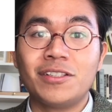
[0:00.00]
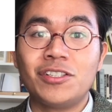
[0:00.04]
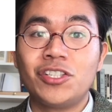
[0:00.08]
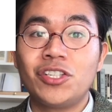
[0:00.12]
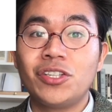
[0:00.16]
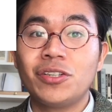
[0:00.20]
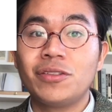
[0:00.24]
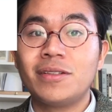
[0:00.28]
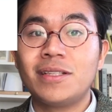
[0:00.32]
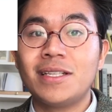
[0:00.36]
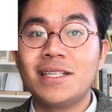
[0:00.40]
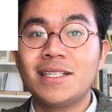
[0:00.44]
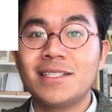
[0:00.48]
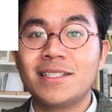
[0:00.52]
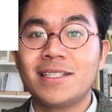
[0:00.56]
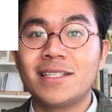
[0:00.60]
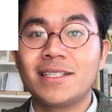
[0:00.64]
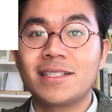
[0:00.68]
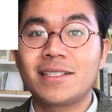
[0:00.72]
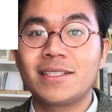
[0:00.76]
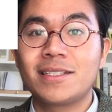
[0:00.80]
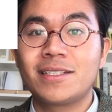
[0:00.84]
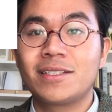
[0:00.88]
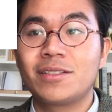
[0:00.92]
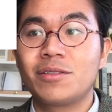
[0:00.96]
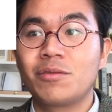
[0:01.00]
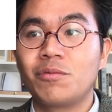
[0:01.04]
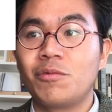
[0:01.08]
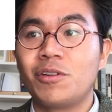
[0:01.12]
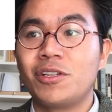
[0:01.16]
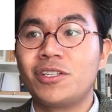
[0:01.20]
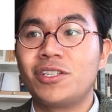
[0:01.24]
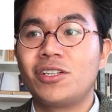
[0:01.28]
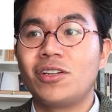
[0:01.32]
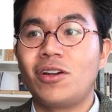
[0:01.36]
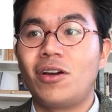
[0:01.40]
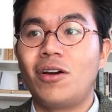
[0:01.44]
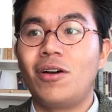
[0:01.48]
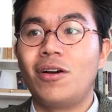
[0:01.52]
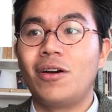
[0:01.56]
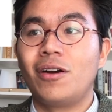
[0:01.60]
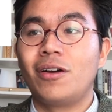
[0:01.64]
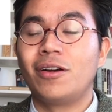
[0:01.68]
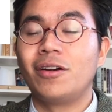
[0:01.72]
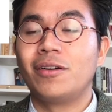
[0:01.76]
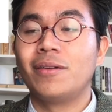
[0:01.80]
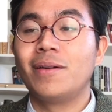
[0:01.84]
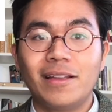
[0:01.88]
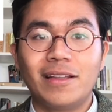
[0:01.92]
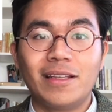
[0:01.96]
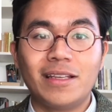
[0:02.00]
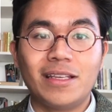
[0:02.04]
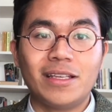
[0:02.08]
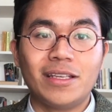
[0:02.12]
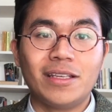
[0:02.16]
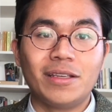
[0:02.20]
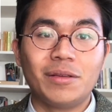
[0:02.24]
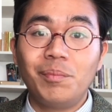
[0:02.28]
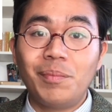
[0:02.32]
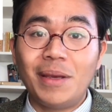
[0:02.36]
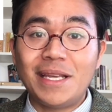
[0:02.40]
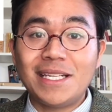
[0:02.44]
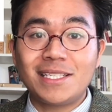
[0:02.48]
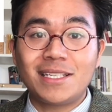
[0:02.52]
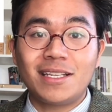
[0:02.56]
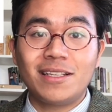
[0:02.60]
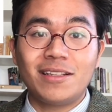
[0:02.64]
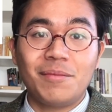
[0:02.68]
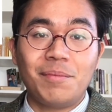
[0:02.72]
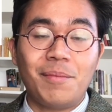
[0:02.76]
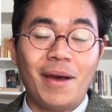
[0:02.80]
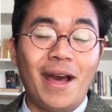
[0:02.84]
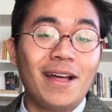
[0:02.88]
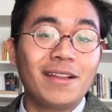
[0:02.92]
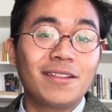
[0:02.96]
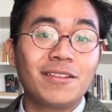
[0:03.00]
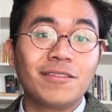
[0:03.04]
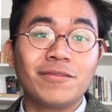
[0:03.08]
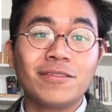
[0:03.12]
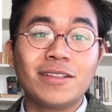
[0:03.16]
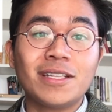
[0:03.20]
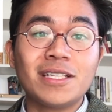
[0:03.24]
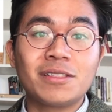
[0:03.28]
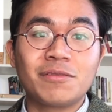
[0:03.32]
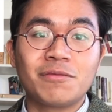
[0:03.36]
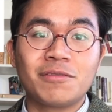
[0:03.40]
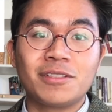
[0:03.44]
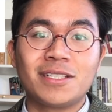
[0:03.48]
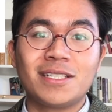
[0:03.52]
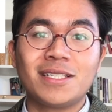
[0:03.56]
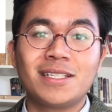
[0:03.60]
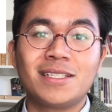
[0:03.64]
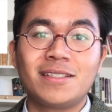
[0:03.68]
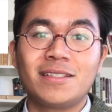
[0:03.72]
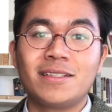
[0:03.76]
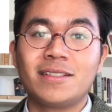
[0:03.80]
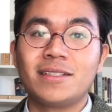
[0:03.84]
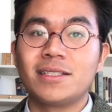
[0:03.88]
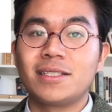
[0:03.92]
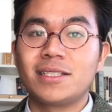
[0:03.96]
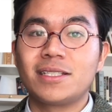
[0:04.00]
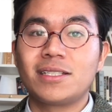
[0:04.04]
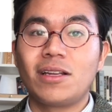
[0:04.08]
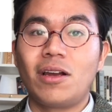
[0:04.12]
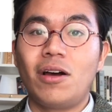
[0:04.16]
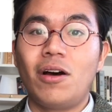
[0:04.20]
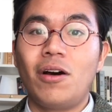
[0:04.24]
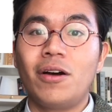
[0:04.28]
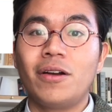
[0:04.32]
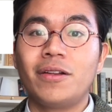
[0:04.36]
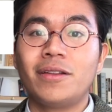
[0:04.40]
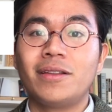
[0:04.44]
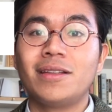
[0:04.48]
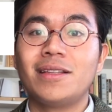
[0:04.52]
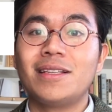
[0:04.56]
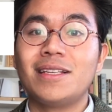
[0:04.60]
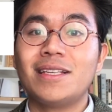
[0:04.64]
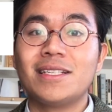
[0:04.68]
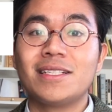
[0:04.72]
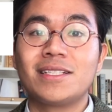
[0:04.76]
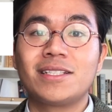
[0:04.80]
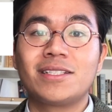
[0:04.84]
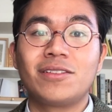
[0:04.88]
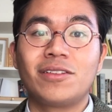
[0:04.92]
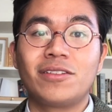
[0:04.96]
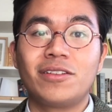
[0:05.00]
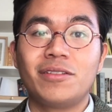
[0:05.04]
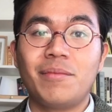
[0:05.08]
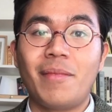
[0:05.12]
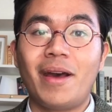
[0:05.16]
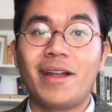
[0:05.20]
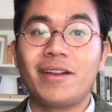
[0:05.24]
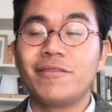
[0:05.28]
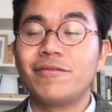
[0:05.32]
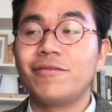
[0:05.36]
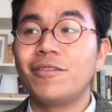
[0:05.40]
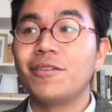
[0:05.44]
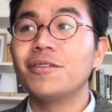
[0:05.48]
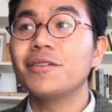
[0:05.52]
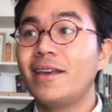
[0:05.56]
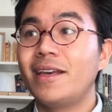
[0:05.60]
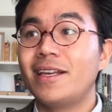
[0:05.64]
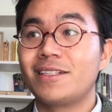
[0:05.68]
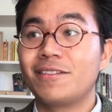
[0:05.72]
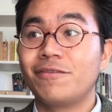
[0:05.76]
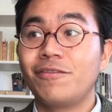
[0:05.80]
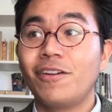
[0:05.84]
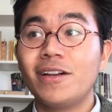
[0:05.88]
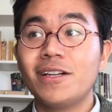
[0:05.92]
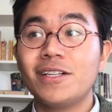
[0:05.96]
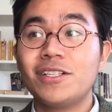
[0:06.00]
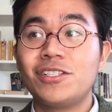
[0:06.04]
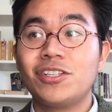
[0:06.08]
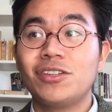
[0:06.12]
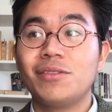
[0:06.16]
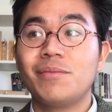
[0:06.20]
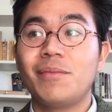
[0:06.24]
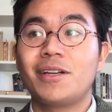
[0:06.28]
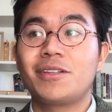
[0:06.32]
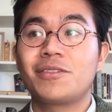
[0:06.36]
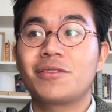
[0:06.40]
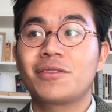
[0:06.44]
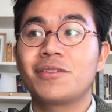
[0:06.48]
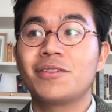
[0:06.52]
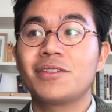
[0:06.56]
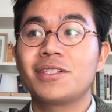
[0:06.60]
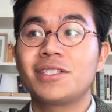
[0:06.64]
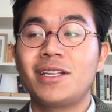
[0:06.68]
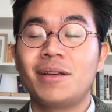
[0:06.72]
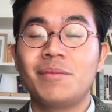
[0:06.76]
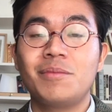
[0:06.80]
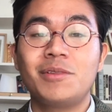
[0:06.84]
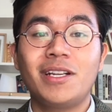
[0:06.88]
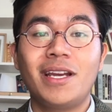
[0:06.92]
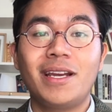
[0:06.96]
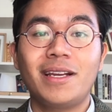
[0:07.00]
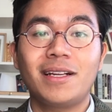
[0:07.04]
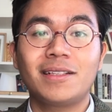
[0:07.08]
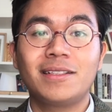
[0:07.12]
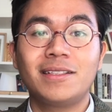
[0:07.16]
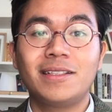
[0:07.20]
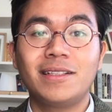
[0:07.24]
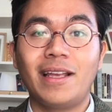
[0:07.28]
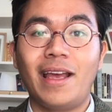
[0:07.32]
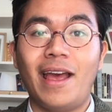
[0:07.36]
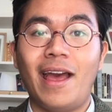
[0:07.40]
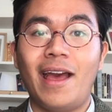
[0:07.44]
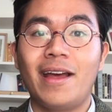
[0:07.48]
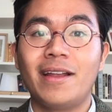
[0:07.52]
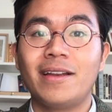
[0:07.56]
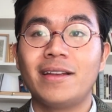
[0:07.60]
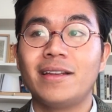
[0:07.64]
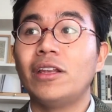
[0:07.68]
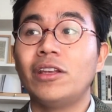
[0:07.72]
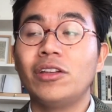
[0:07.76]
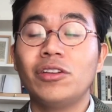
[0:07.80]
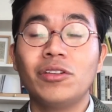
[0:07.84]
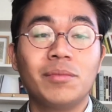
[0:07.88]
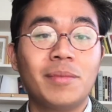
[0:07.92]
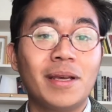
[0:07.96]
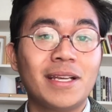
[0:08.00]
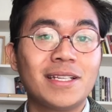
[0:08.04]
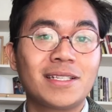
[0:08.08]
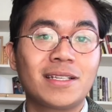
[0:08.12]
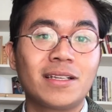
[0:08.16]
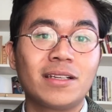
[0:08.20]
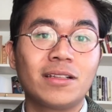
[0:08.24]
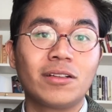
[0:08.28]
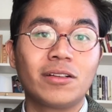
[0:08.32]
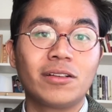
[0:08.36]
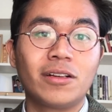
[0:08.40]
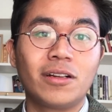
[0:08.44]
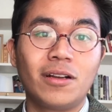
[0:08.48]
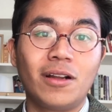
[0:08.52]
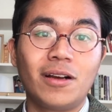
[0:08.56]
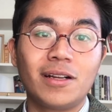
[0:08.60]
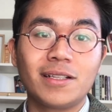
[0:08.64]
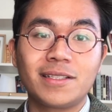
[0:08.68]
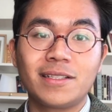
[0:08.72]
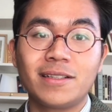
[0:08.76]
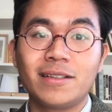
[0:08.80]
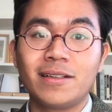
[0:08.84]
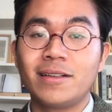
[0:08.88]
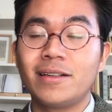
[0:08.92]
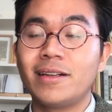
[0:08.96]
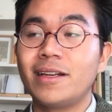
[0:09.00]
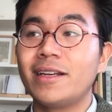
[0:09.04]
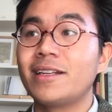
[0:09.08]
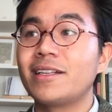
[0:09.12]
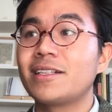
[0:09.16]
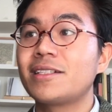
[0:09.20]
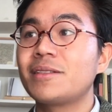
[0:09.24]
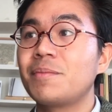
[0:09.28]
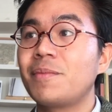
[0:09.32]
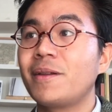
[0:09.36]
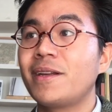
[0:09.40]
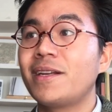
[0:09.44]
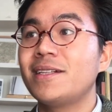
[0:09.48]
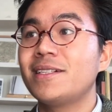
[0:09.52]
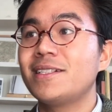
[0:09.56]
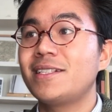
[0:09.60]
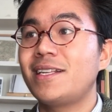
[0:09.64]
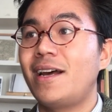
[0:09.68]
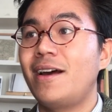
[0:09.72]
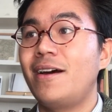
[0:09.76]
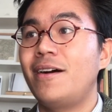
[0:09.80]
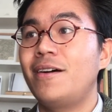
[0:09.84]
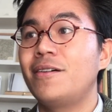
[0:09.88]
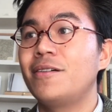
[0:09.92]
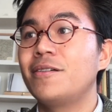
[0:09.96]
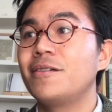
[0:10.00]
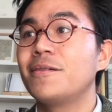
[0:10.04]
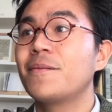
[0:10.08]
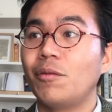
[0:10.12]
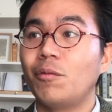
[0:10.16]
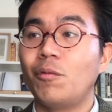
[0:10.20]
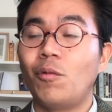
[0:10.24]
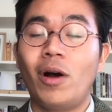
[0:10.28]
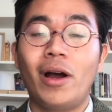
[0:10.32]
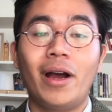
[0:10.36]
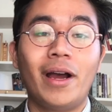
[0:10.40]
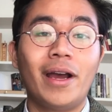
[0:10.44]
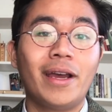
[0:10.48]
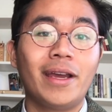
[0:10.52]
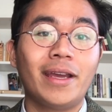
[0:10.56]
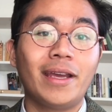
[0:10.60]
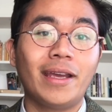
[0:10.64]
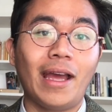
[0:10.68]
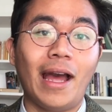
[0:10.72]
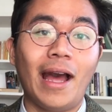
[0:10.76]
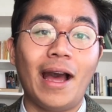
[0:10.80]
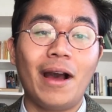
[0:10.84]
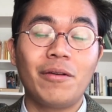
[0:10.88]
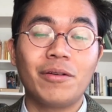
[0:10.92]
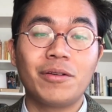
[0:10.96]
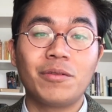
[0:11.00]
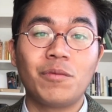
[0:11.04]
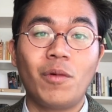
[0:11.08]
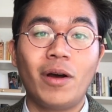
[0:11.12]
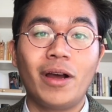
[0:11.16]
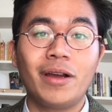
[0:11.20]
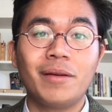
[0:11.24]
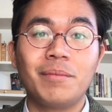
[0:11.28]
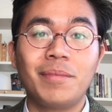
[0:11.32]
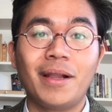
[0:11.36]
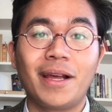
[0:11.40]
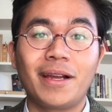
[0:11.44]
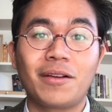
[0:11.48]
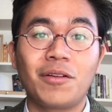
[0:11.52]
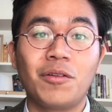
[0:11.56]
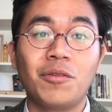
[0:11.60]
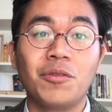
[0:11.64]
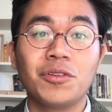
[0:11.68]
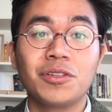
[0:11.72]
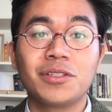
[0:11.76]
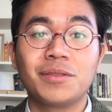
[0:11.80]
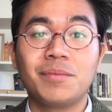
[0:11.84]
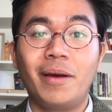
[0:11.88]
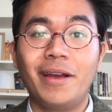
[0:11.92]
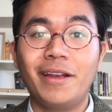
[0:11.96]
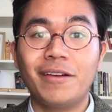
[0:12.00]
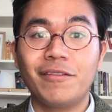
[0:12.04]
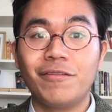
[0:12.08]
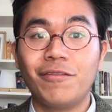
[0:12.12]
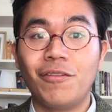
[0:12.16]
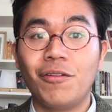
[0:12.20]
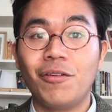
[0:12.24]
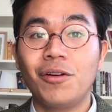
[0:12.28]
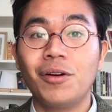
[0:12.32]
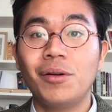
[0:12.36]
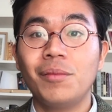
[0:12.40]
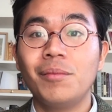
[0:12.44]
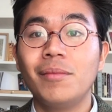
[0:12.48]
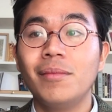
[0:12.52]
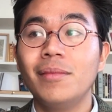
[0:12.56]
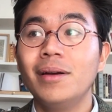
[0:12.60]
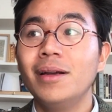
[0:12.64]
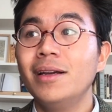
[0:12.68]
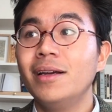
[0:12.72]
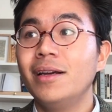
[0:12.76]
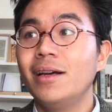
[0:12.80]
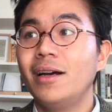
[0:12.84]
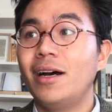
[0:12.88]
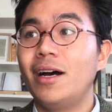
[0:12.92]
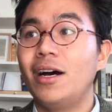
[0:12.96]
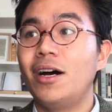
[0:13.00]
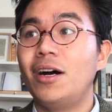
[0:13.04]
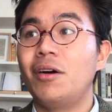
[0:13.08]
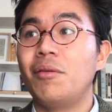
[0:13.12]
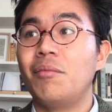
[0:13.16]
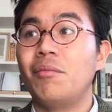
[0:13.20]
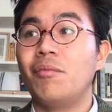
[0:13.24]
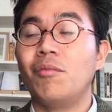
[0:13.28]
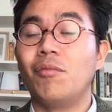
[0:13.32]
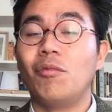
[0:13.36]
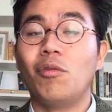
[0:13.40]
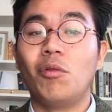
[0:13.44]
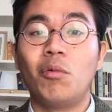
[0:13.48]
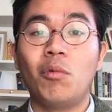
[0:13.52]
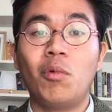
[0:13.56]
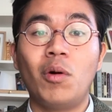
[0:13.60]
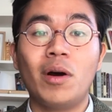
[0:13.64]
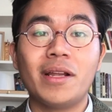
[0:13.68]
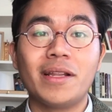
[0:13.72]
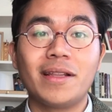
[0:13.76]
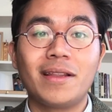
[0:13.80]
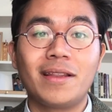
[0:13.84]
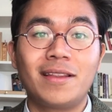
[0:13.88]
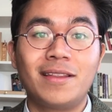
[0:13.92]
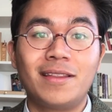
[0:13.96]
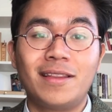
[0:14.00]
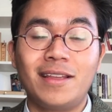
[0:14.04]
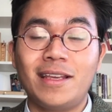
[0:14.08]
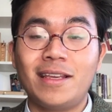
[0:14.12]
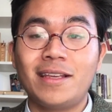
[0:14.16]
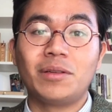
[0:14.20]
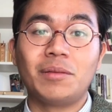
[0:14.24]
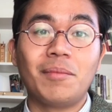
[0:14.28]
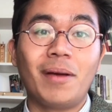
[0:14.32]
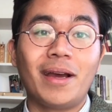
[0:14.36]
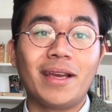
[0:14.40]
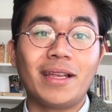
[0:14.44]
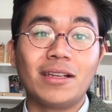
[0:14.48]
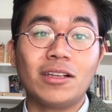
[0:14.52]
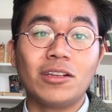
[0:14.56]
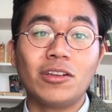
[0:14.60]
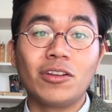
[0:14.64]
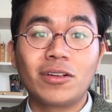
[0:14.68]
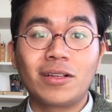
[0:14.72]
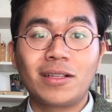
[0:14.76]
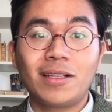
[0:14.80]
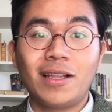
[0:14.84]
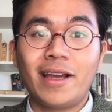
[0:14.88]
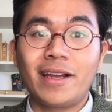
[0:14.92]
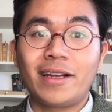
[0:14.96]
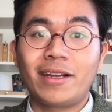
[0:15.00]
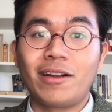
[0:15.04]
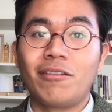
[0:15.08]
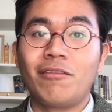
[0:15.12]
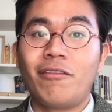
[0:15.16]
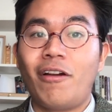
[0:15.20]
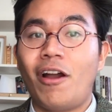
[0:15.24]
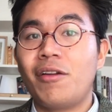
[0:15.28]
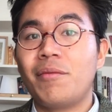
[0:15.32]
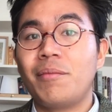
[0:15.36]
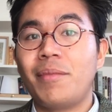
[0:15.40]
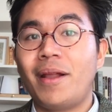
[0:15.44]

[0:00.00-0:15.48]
geodesics, which are basically the path of least resistance on these certain manifolds. It's a very geometrical subject, and you'll basically learn a lot here. It explains how and why black holes might form, what things might look like around